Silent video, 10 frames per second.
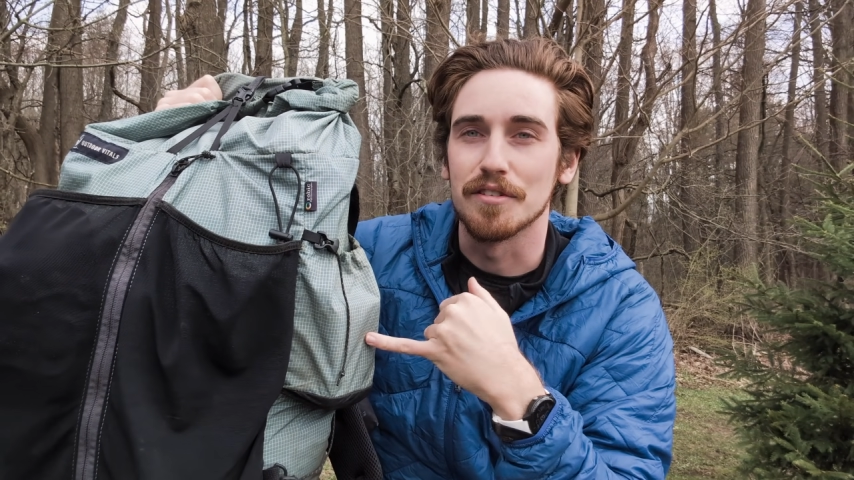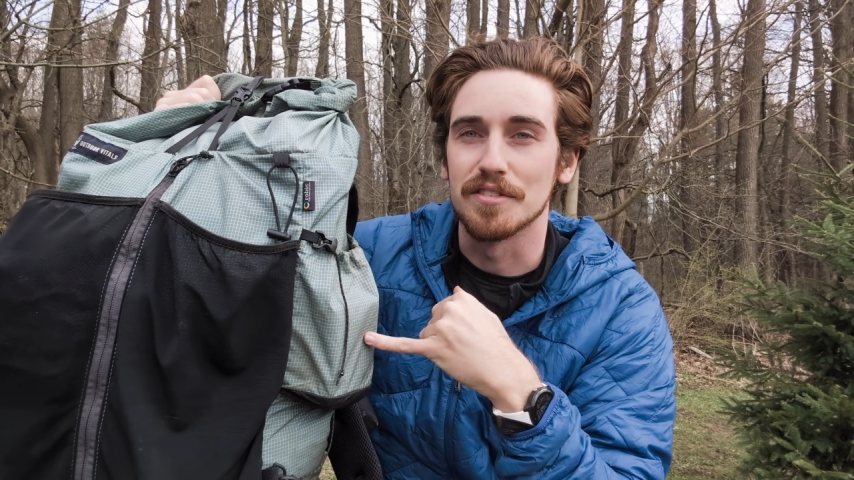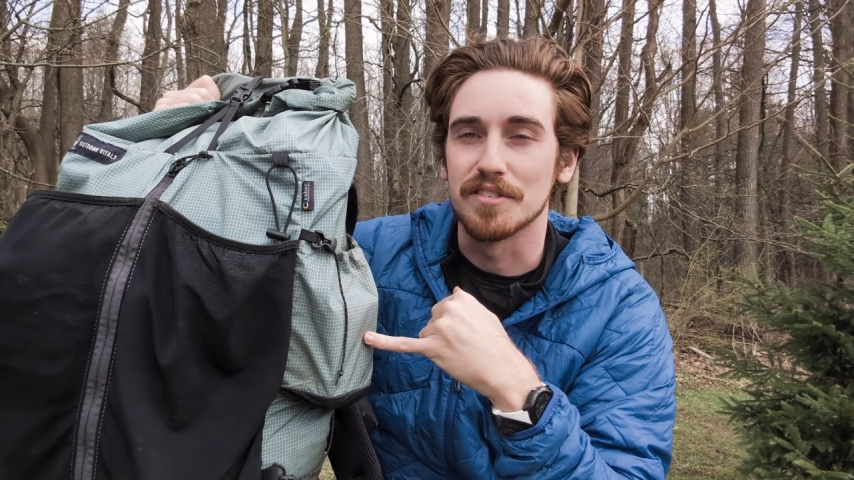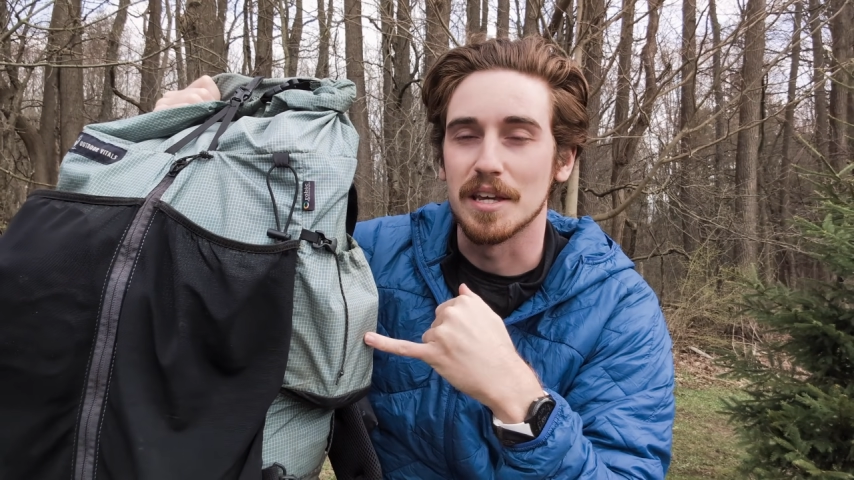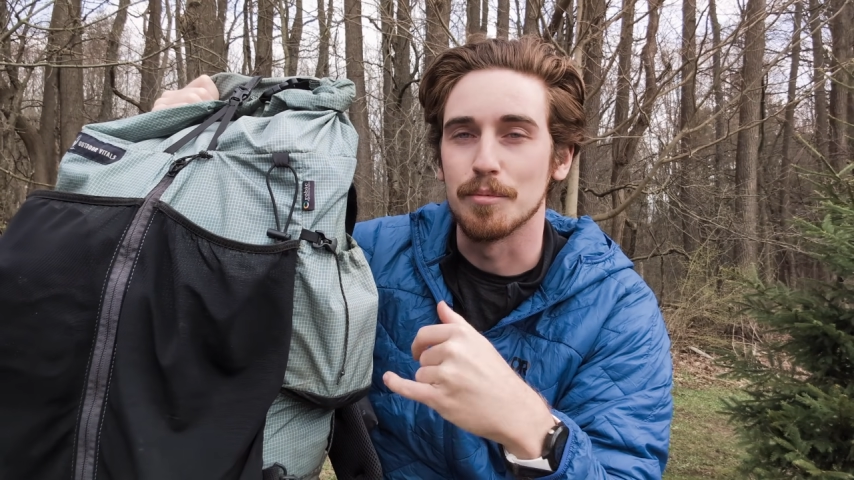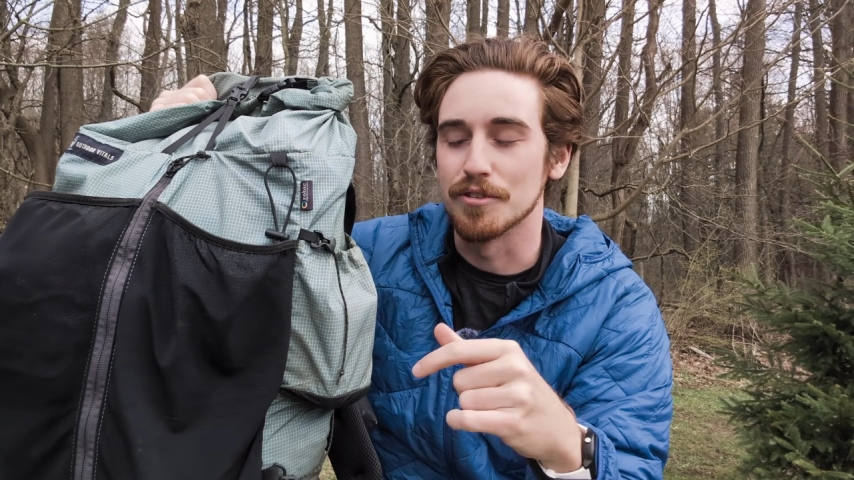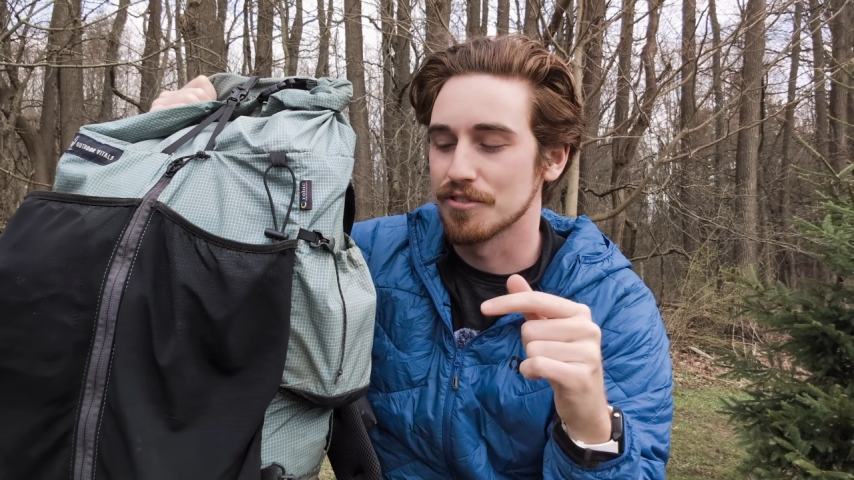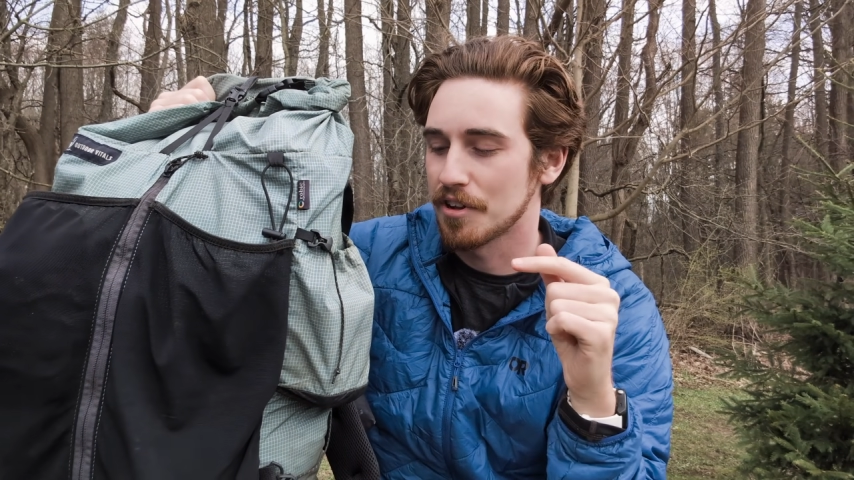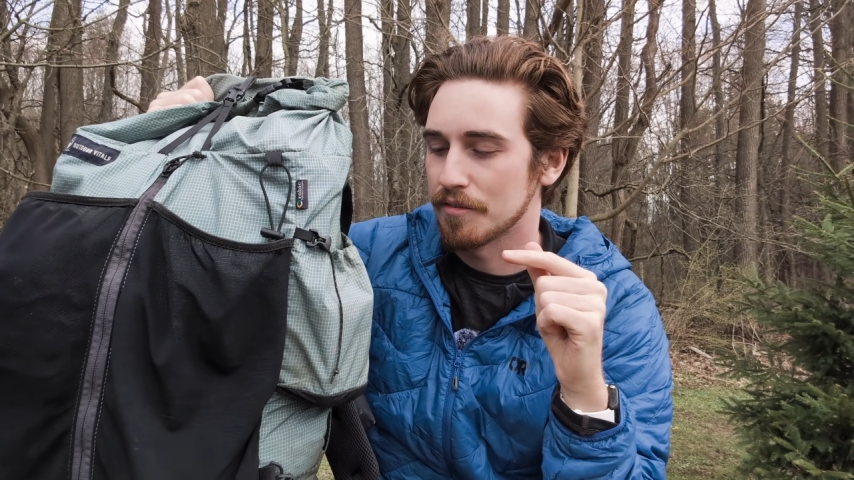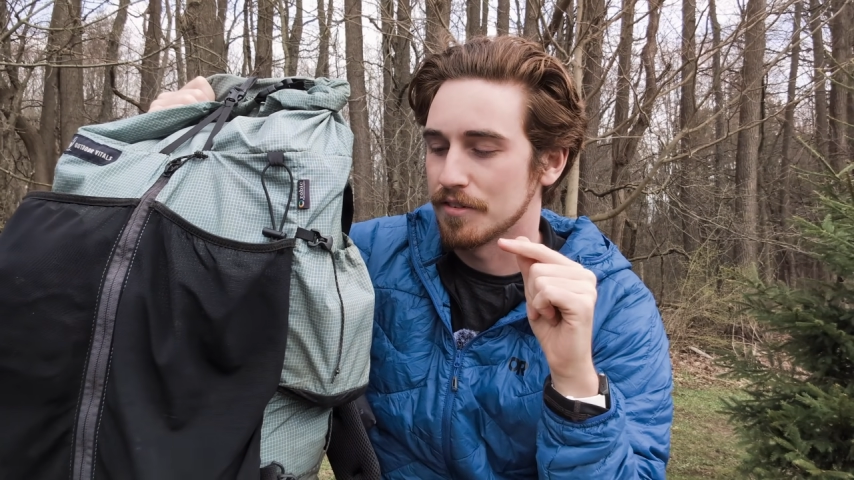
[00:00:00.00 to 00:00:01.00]
for this to keep
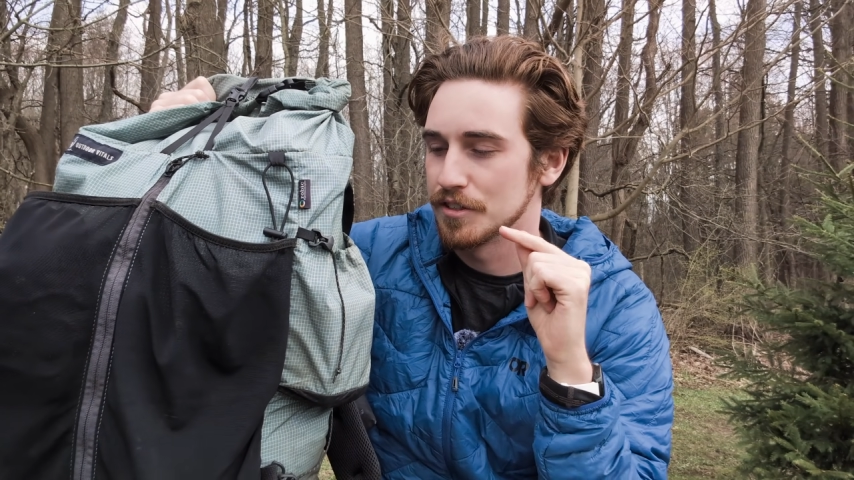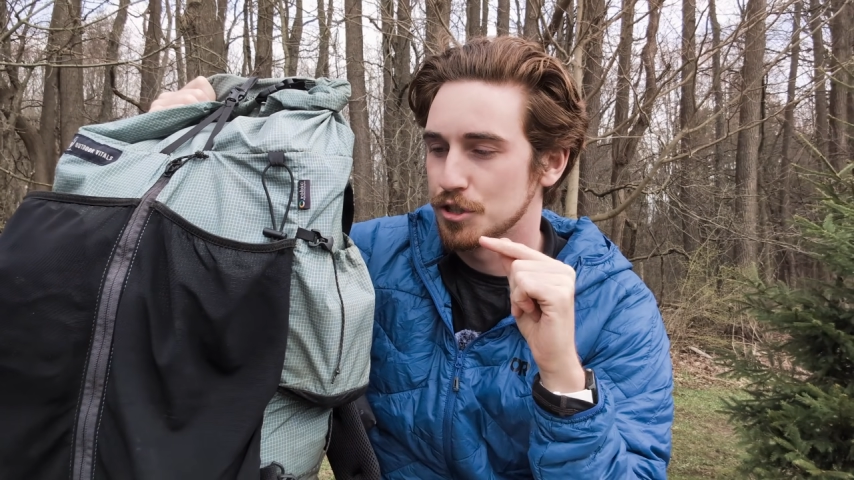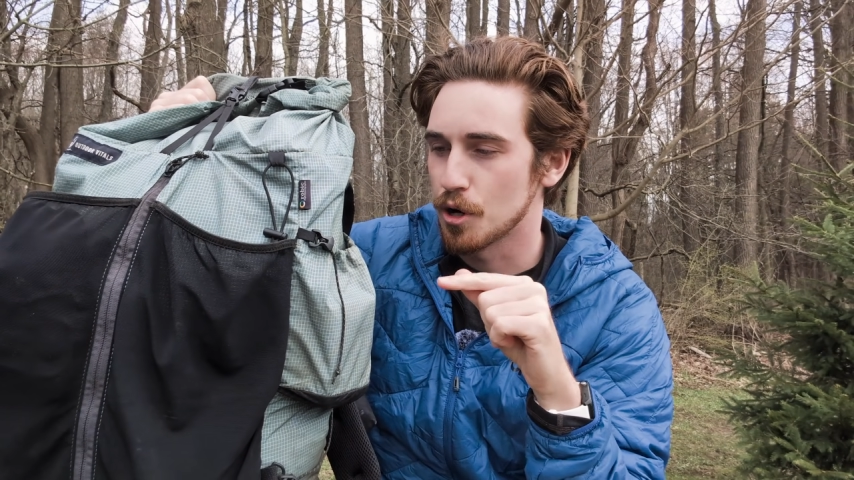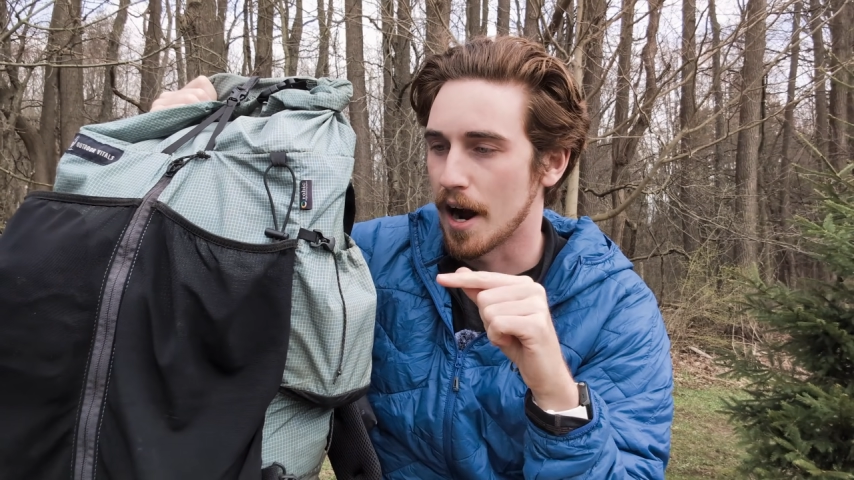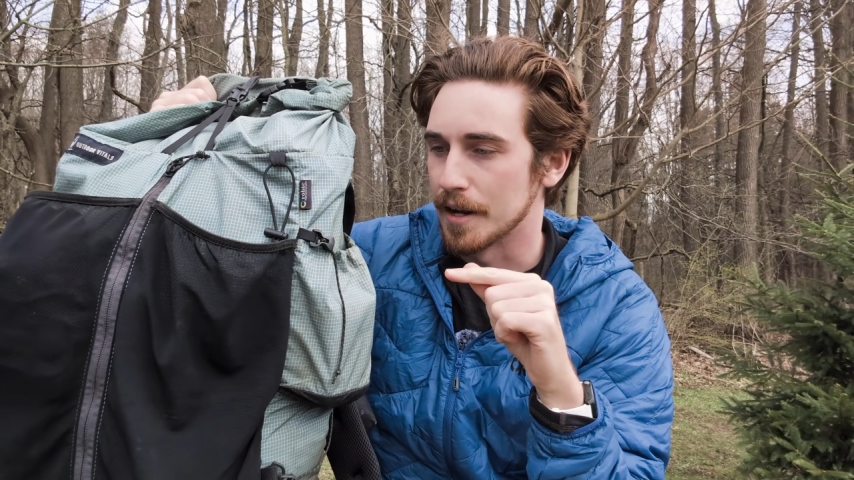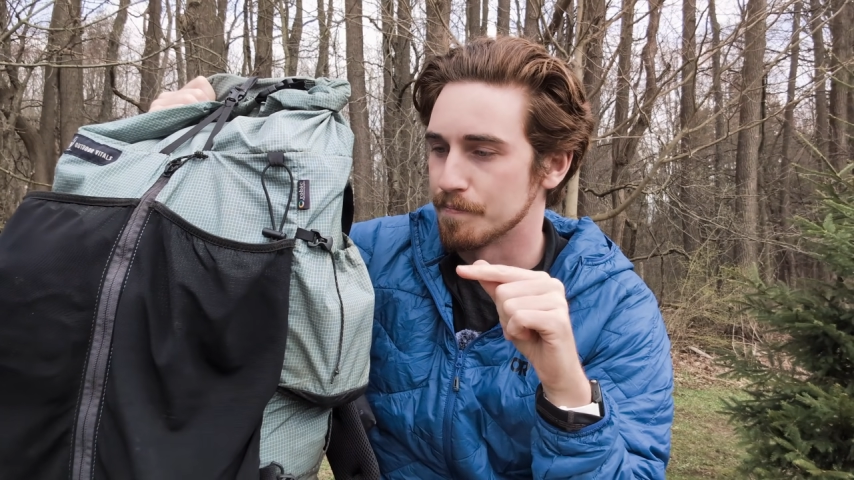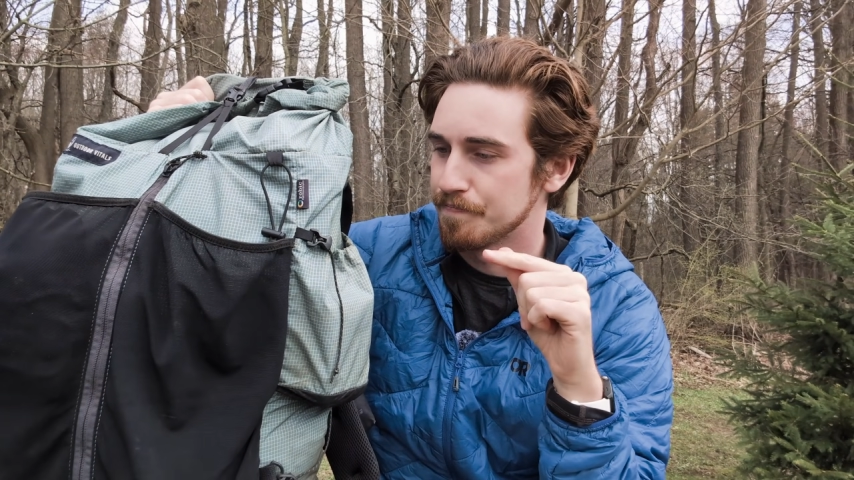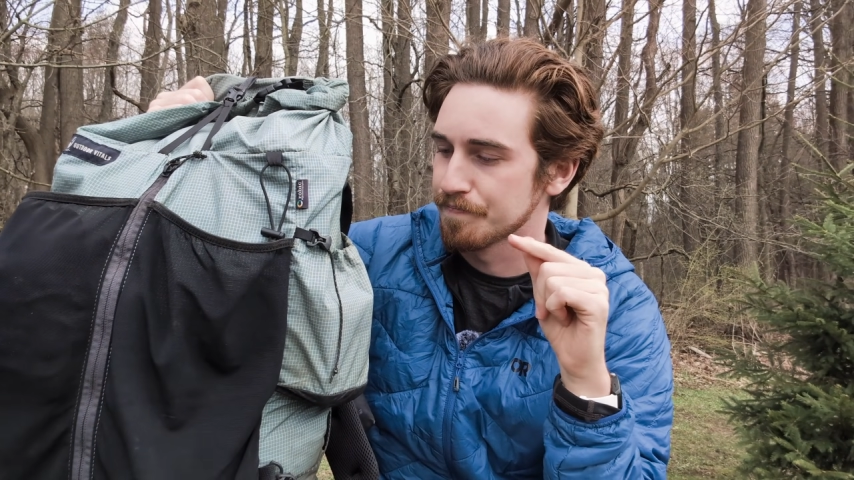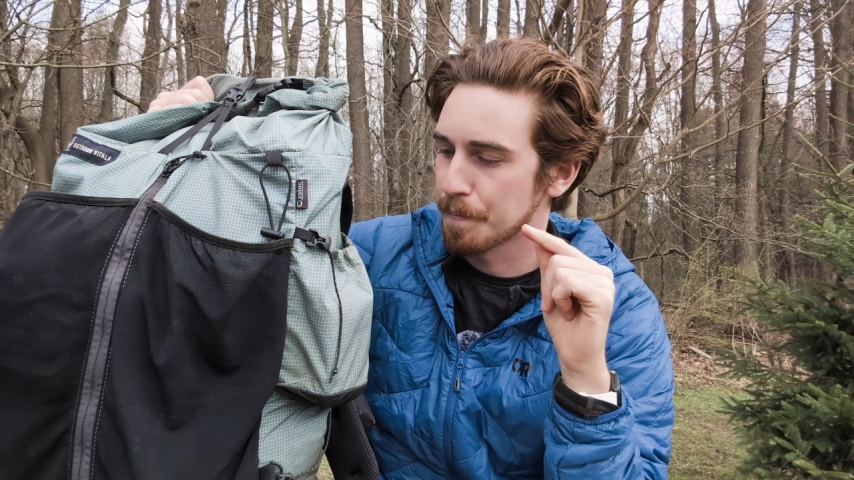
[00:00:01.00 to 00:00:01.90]
your stuff dry.